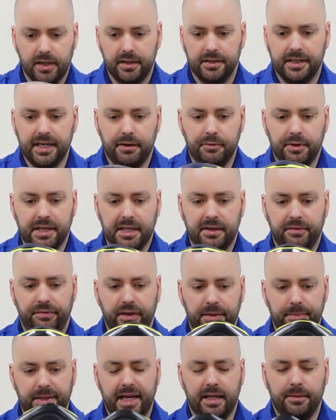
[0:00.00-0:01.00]
Now when you
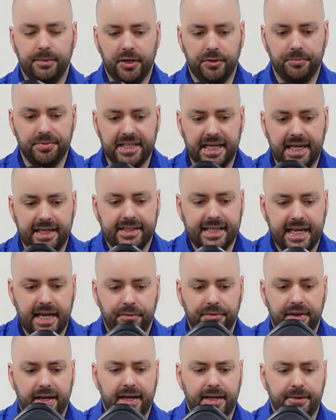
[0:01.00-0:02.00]
flip the helmet upside
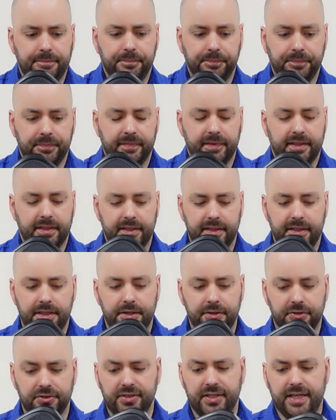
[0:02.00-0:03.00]
down there,
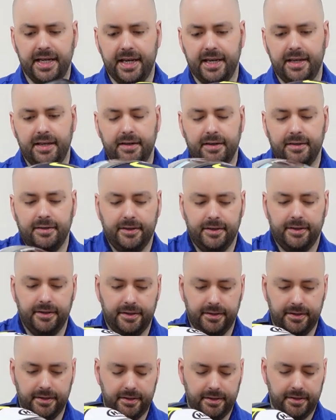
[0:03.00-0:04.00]
you'll see
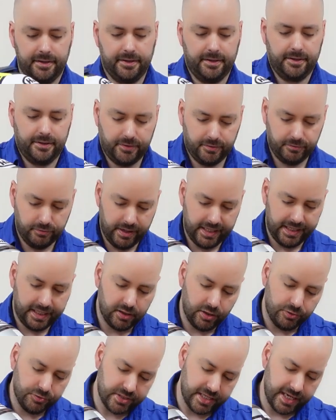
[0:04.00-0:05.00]
really
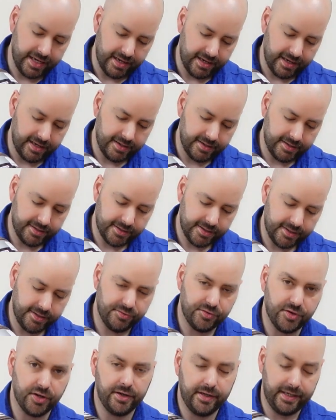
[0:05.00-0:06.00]
close there,
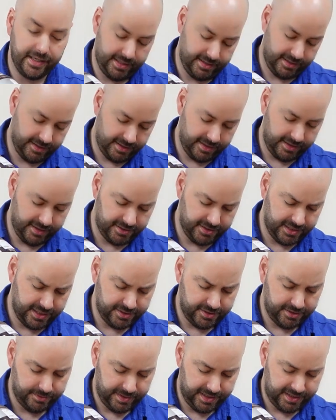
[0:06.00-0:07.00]
you've got a
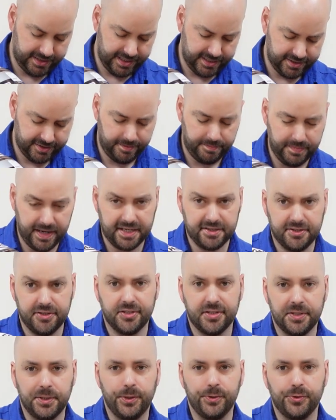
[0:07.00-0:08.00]
system, it says
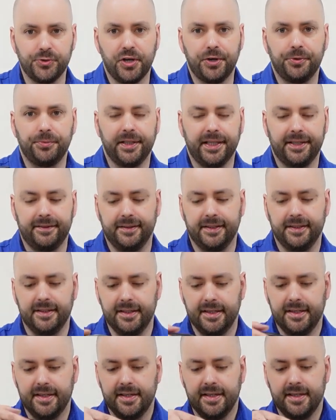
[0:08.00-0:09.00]
emergency use only.
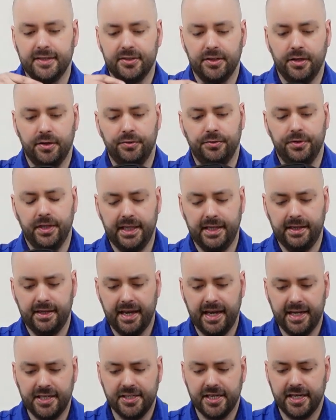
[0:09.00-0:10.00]
So the
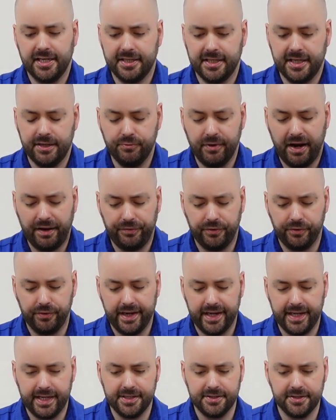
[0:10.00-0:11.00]
HJC RPHA
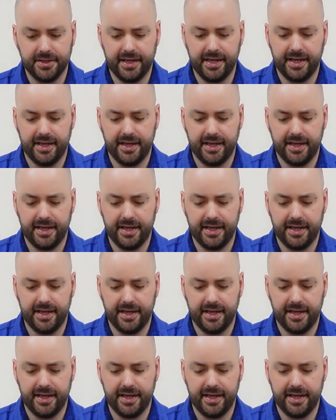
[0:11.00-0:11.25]
range,